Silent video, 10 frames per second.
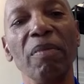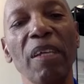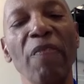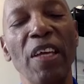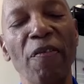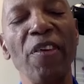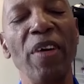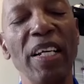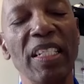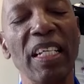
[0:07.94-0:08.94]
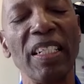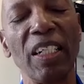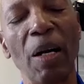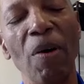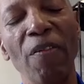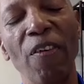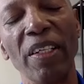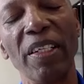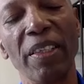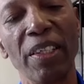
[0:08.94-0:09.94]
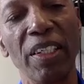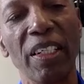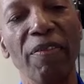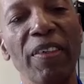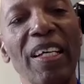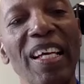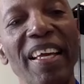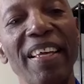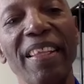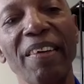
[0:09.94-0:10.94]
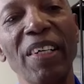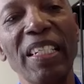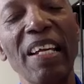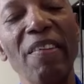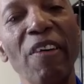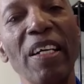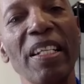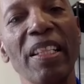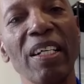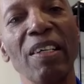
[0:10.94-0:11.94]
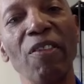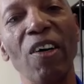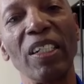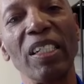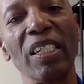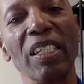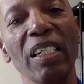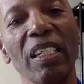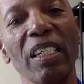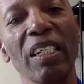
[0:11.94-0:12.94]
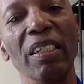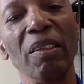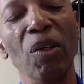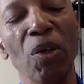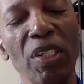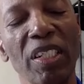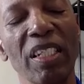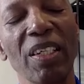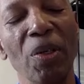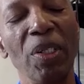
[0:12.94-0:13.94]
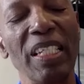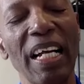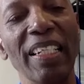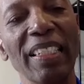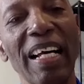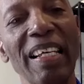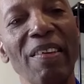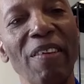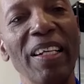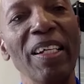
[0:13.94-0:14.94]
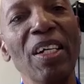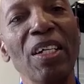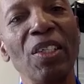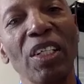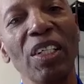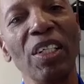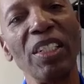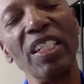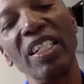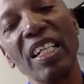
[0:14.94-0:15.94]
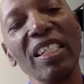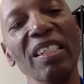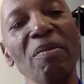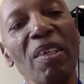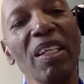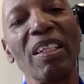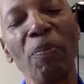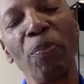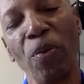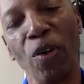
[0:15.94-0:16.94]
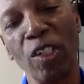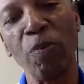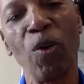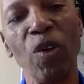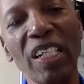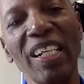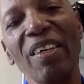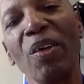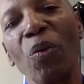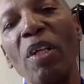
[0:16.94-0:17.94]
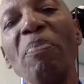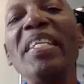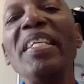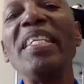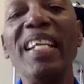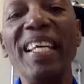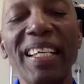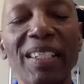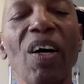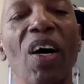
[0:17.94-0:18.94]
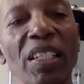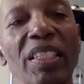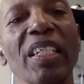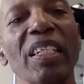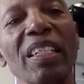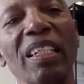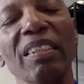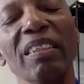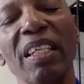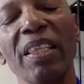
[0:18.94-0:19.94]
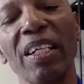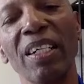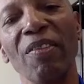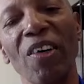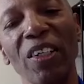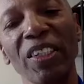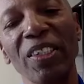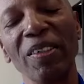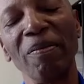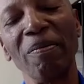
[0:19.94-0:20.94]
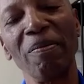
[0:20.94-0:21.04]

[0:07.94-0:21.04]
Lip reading: If the race doesn't come off on the 30th, they have identified the 3rd of August to post that event. So the decision to postpone will be delayed until the 3rd of August.